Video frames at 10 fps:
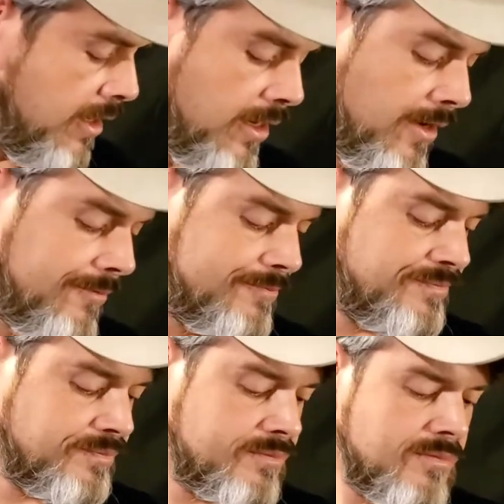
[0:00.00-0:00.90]
Um,
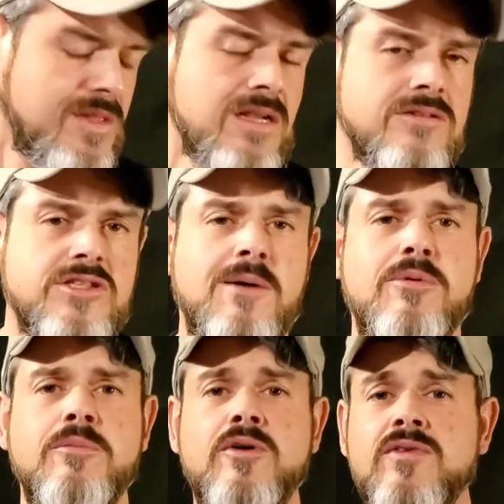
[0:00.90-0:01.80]
there's a
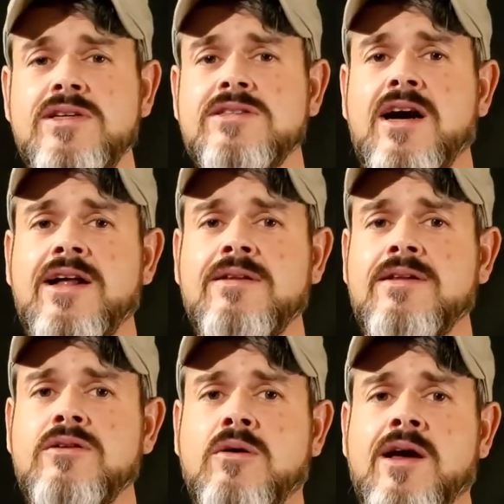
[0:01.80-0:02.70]
couple movies I
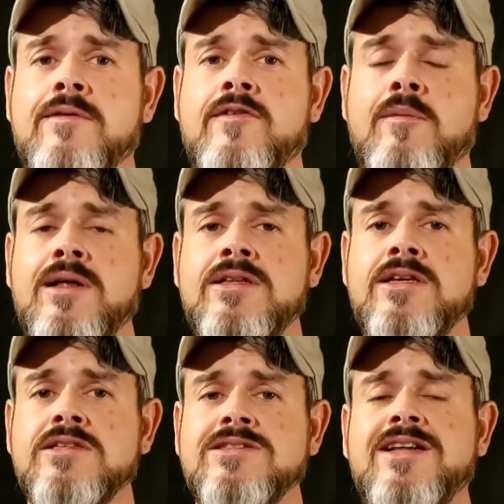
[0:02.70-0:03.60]
don't have on my
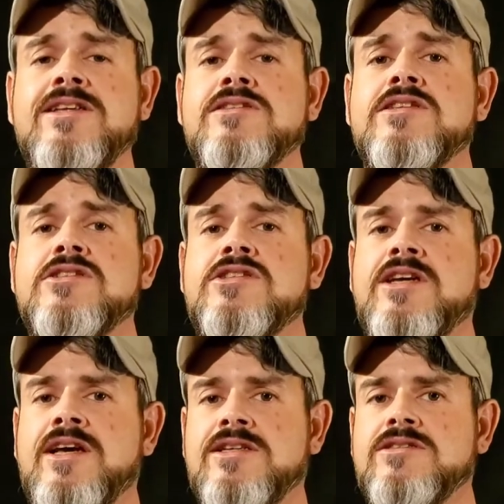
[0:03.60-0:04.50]
list.
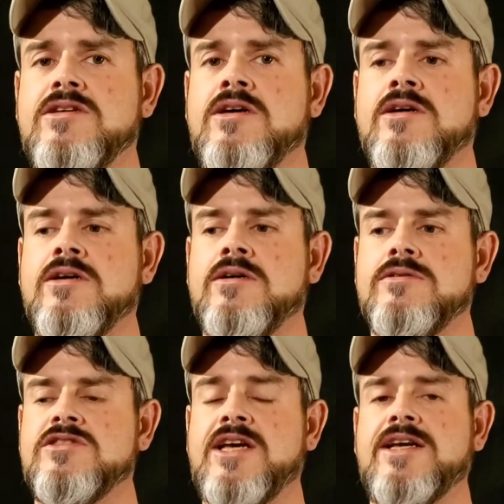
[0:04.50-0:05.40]
1968's uh,
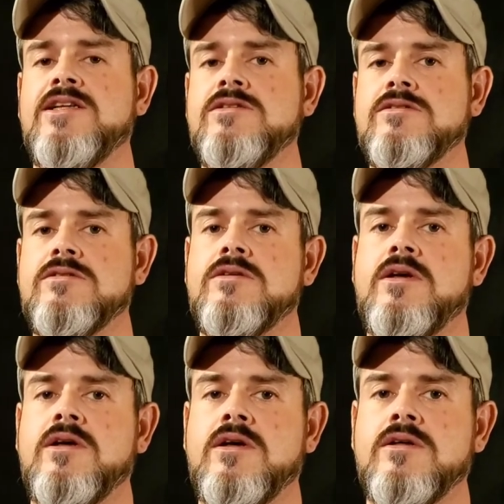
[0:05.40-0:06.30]
Seconds.
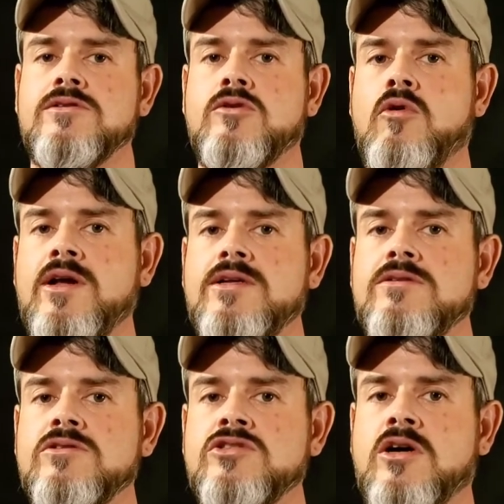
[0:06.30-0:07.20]
It's a great
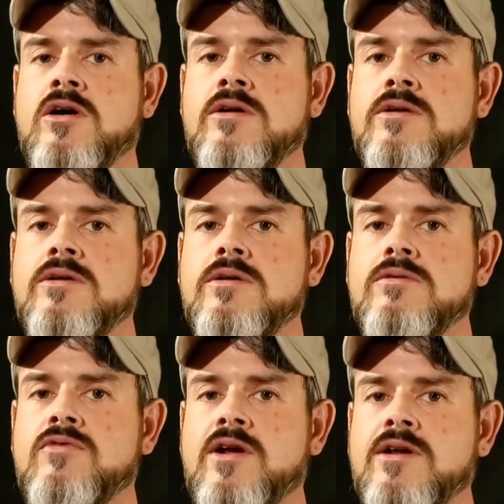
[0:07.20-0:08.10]
John
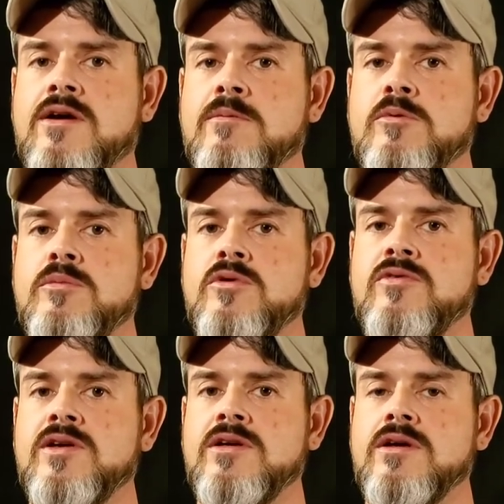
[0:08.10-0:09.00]
Frankenheimer
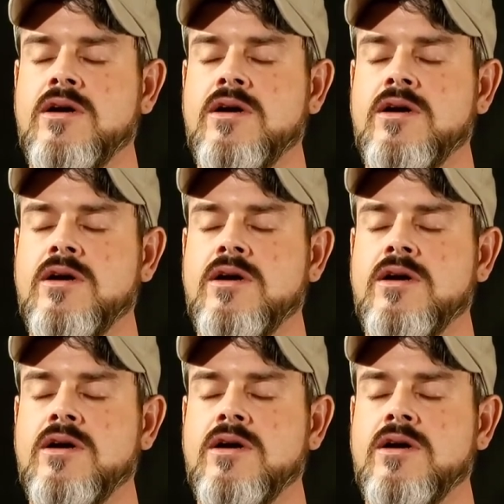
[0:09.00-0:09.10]
movie.